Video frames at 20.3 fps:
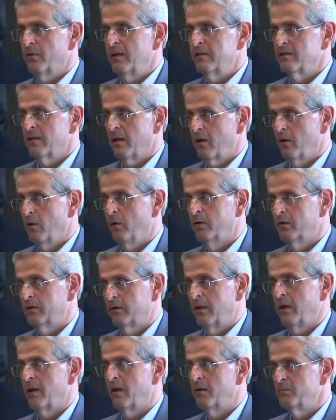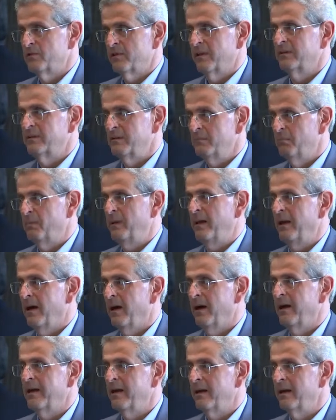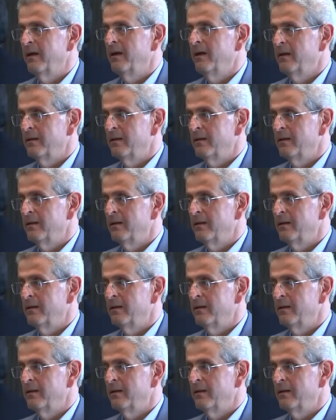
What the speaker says: These are all terms that imply